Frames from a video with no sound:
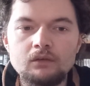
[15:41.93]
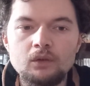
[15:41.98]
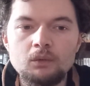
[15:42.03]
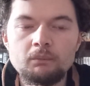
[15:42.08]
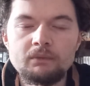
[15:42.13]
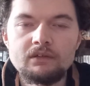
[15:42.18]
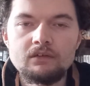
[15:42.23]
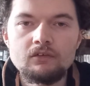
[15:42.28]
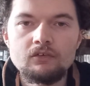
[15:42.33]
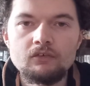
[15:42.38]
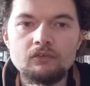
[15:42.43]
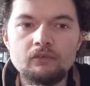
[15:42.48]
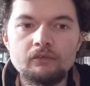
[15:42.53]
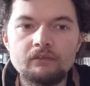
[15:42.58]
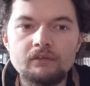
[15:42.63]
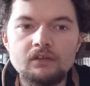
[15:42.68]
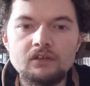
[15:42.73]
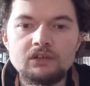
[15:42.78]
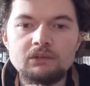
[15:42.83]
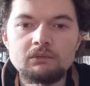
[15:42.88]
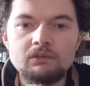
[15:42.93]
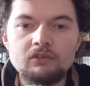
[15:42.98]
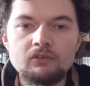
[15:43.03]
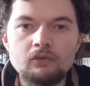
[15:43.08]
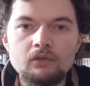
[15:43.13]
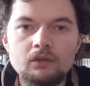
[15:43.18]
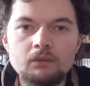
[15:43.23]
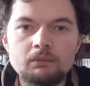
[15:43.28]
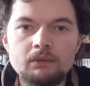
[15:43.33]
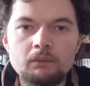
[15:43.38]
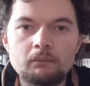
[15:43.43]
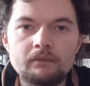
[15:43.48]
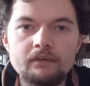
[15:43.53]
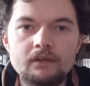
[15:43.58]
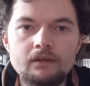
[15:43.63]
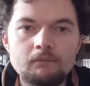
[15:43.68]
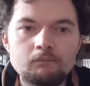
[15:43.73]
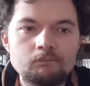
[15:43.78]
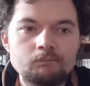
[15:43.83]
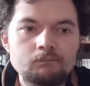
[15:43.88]
comments or things you want to talk about with
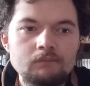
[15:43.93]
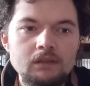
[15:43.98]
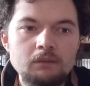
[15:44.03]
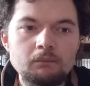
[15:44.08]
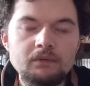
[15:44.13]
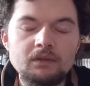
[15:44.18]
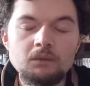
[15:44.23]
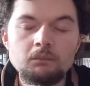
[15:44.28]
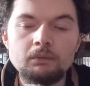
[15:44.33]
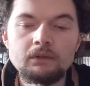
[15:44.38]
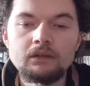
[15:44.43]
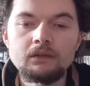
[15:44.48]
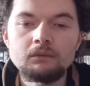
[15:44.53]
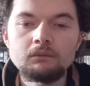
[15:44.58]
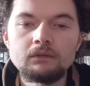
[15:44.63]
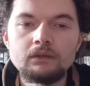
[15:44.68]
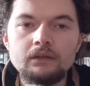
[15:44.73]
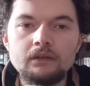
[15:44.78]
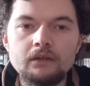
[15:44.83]
it, let me know below.